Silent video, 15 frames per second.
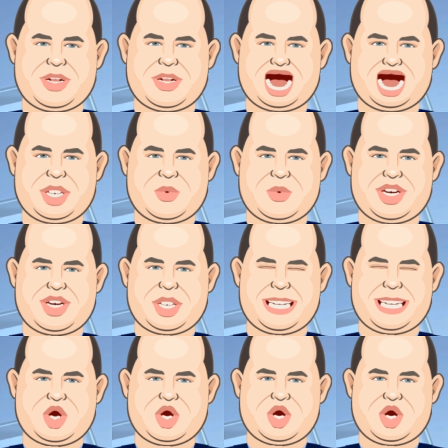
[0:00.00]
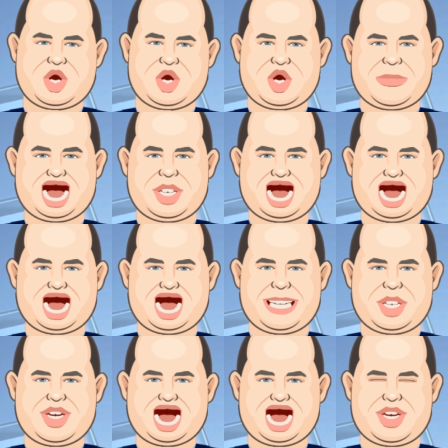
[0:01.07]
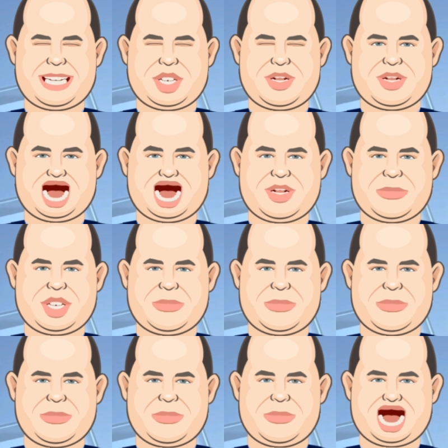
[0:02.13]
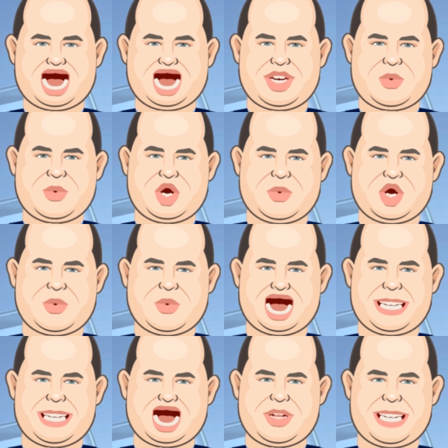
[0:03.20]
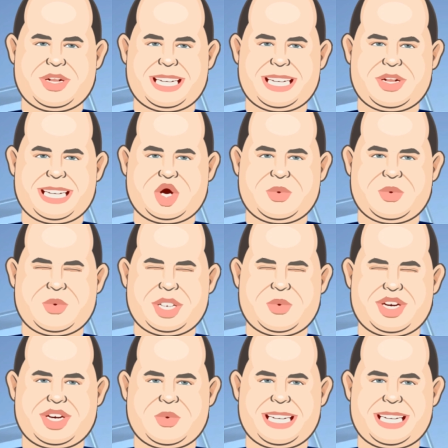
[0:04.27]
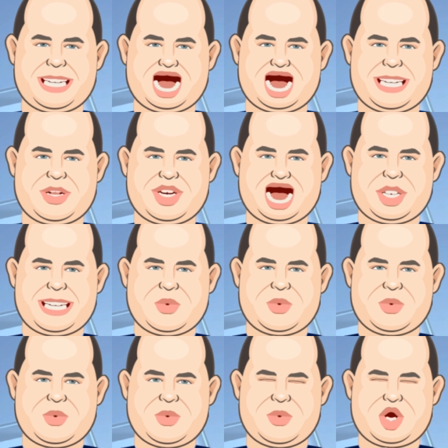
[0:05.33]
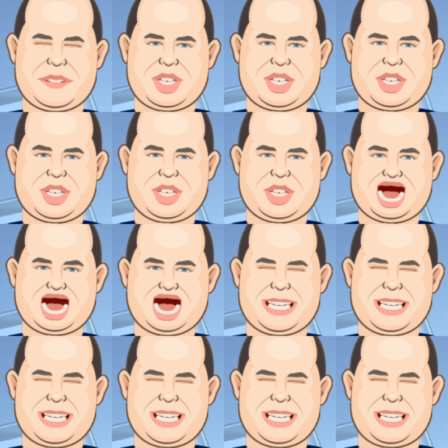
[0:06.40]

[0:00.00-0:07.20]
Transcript: So Spotify might be on a cleanup mission trying to erase some of Rogan's past. But will the company continue to stand by him? That's an open question. We've not heard back from Spotify.